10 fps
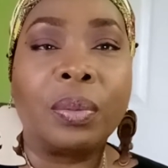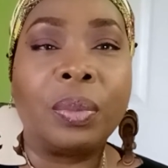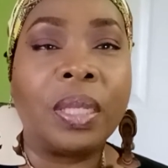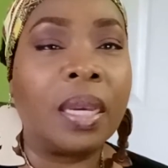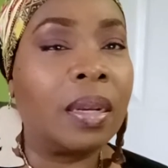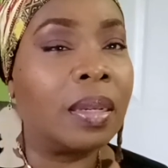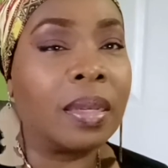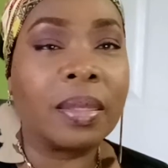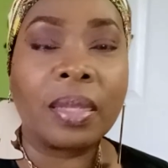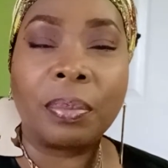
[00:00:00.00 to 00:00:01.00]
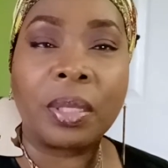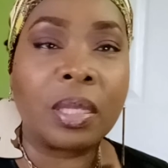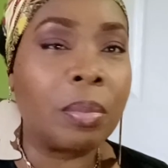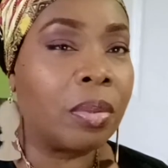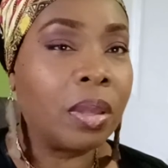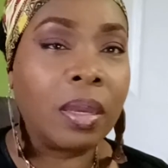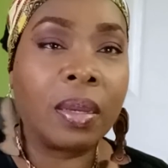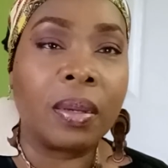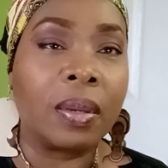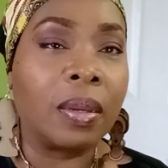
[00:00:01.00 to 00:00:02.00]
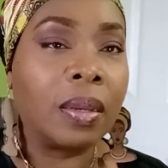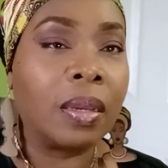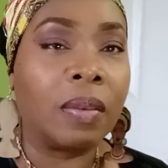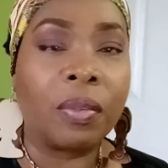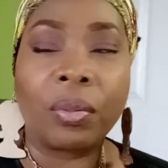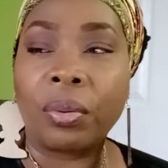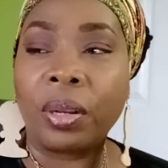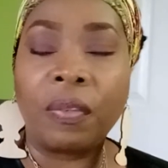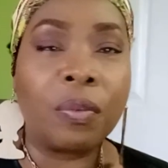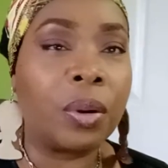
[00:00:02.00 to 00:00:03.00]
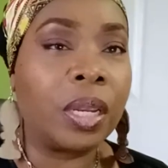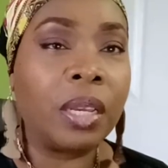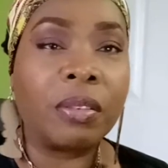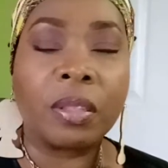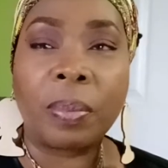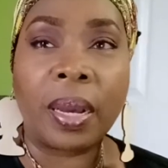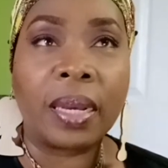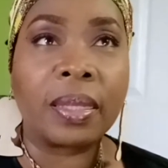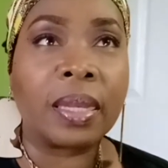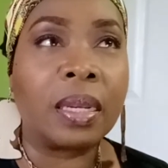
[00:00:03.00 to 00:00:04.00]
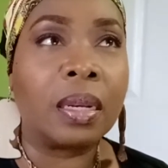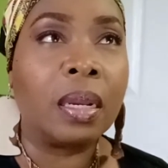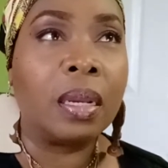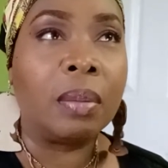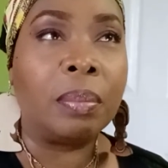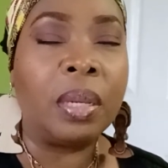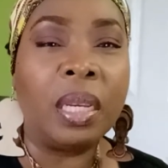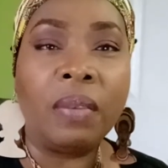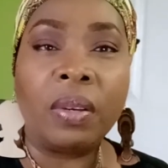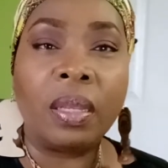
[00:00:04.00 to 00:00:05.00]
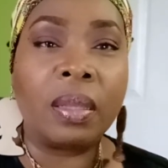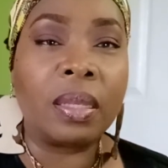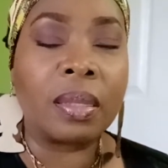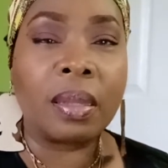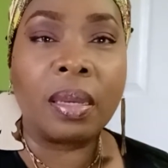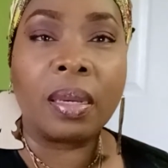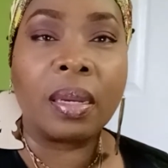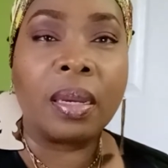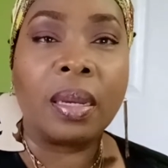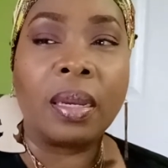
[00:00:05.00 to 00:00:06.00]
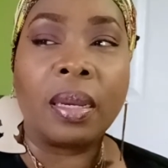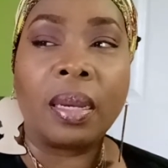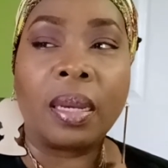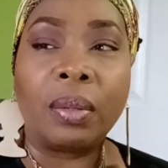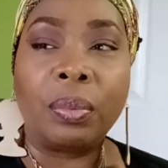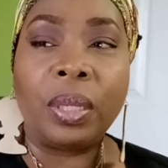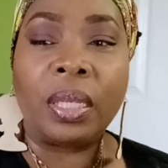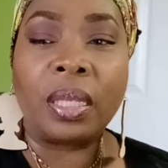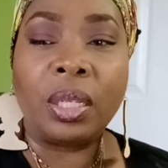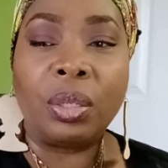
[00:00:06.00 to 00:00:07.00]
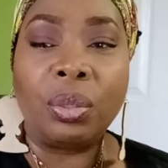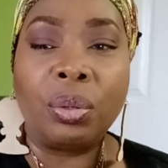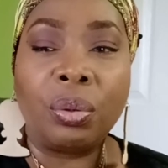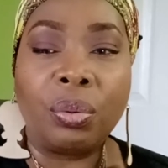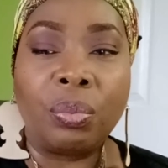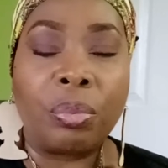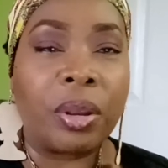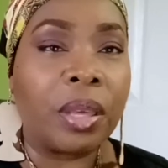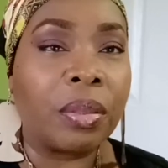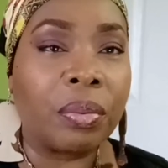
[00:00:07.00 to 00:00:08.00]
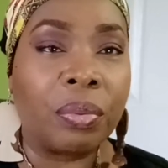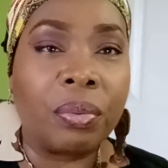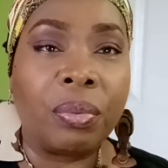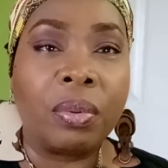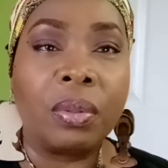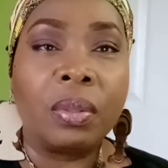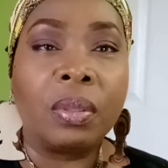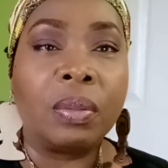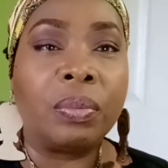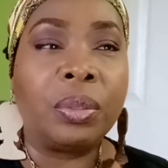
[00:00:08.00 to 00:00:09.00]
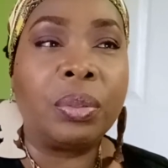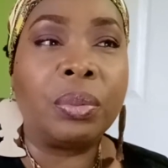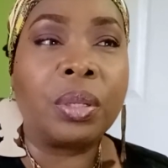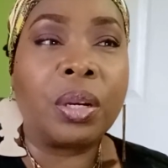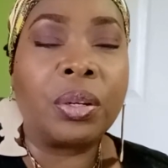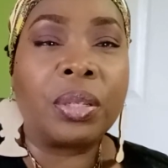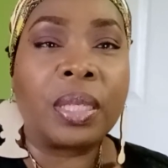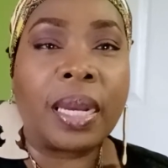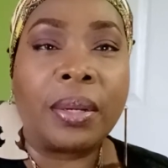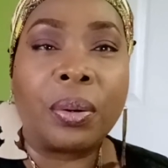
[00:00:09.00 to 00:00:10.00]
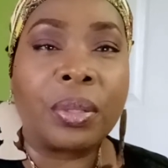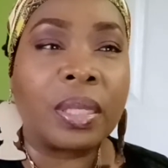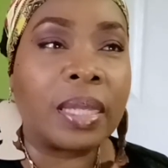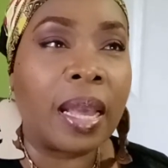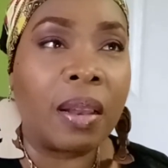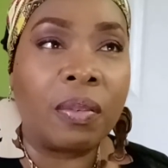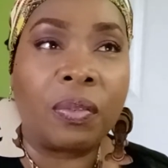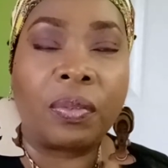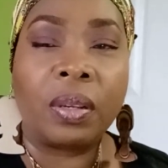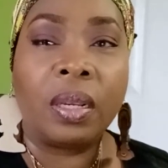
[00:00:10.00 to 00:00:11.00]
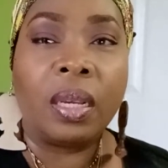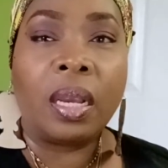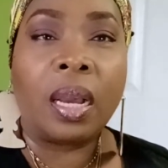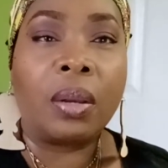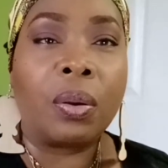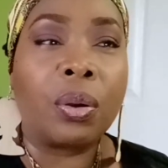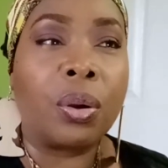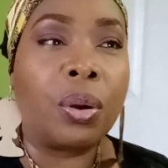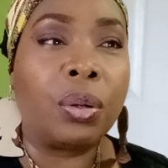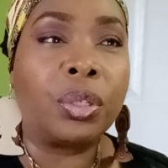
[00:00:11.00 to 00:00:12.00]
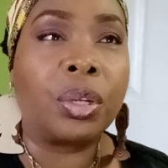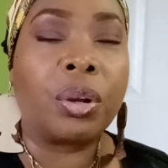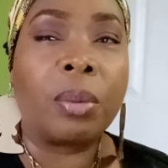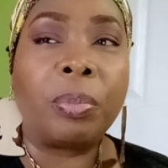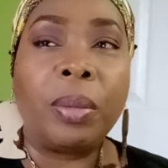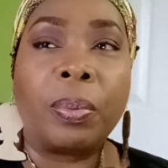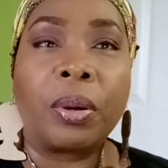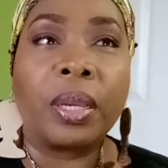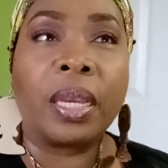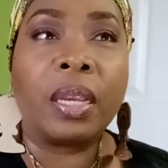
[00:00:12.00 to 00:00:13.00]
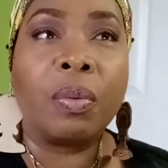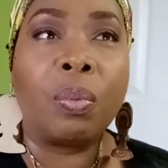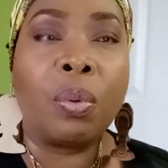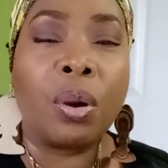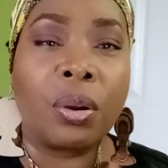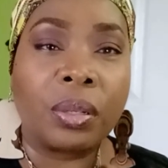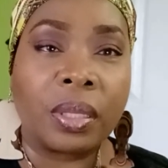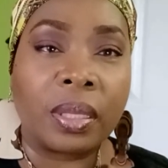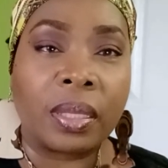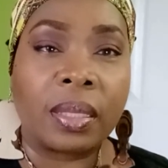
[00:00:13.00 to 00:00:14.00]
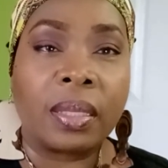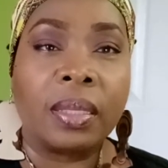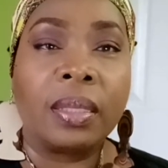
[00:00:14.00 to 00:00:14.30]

We cannot accept something if 30, 40 years pass and living in this thing and we see no breakthrough. We don't understand ourselves and our culture and our people are getting worse.